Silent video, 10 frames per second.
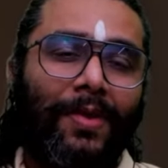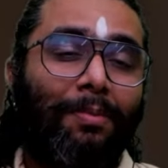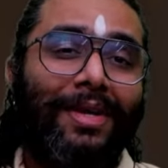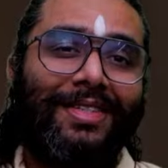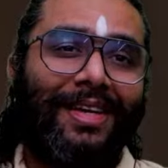
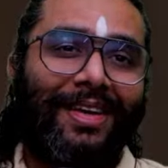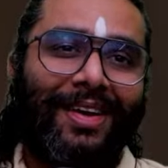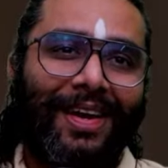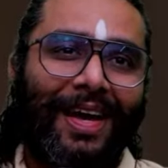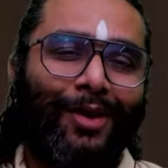amazing
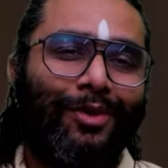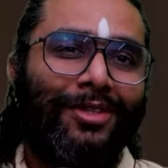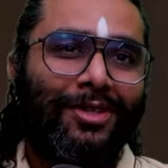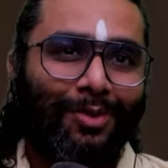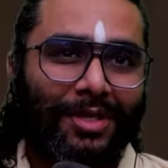
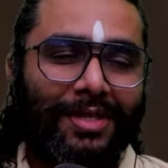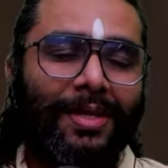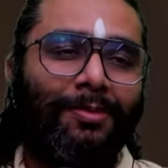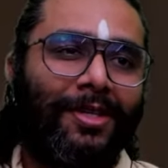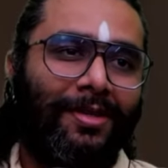language, which is
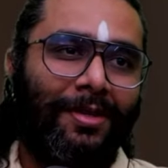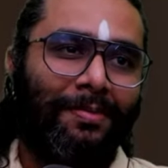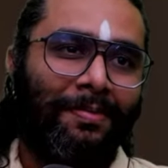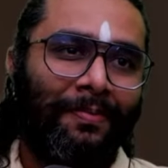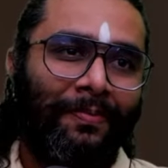
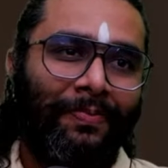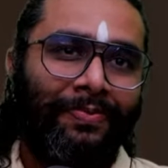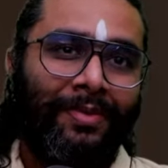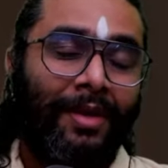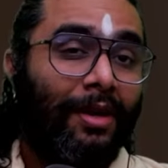Sanskritam.
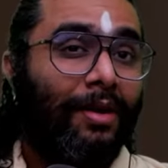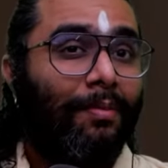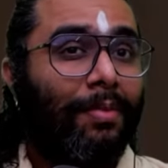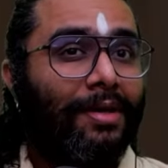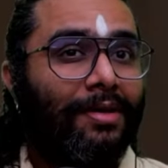
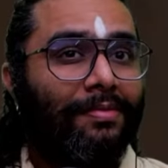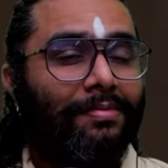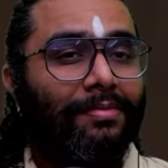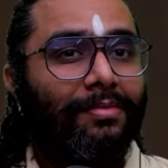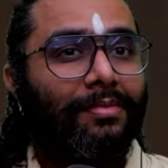But
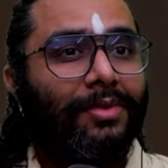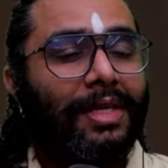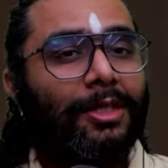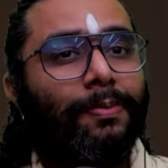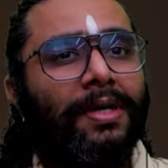
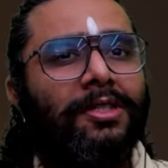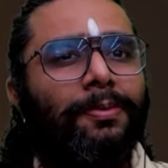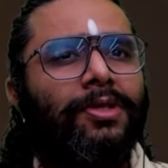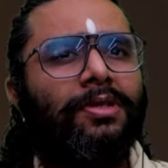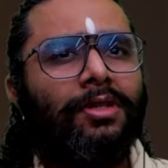these
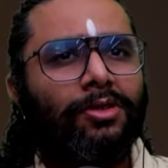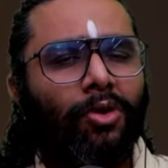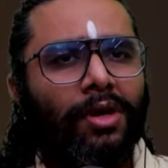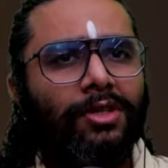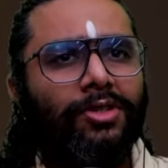perceptions, these
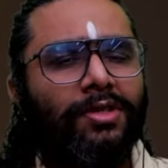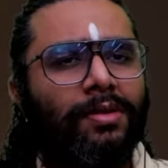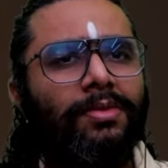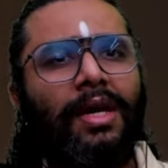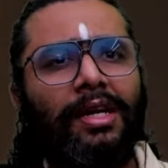knowledge
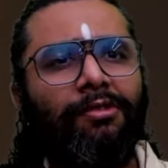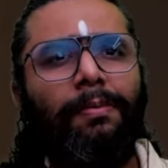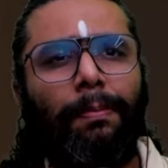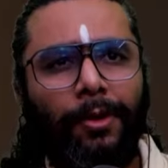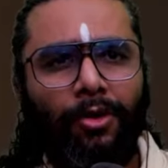systems are
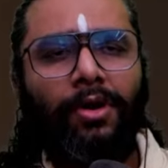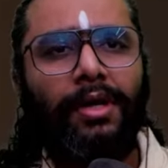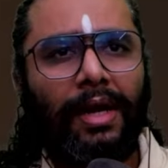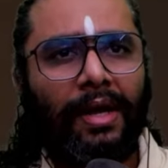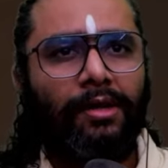even
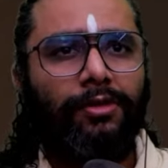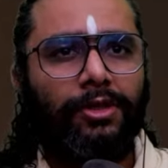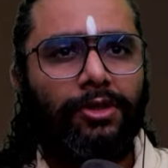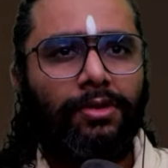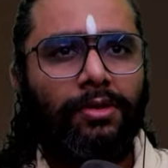beyond
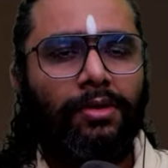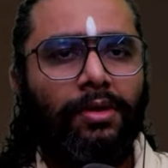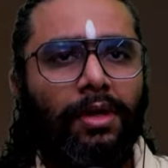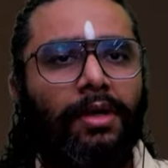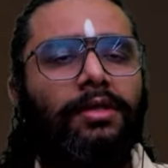language.
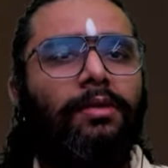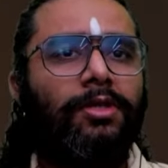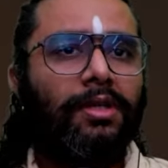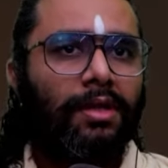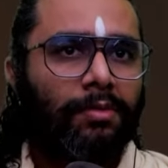
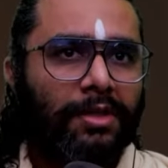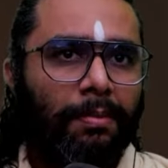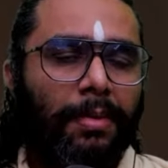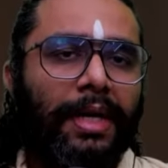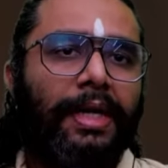Sanskritam is a
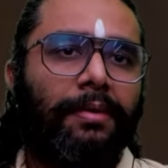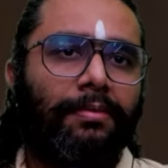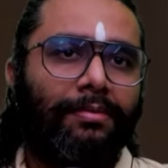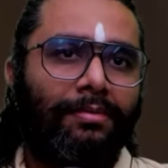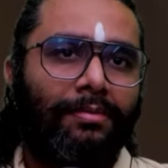
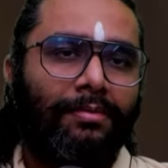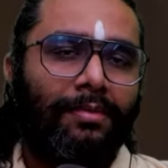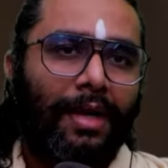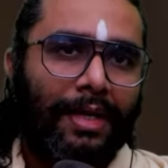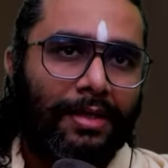medium,
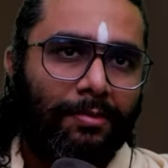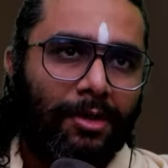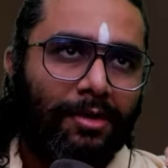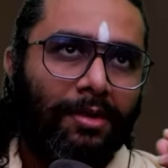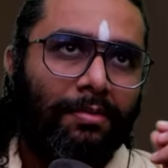and
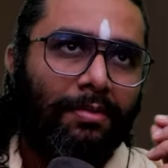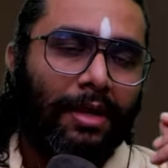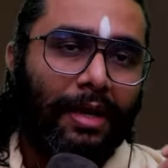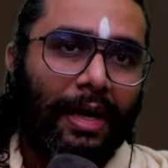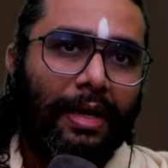
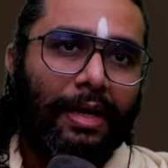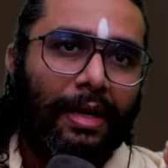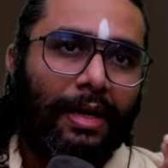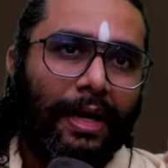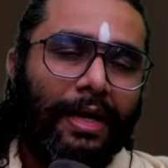Sanskritam
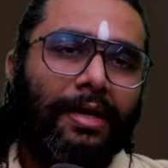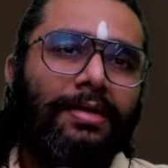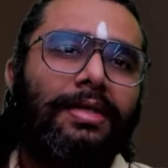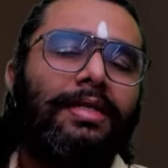renders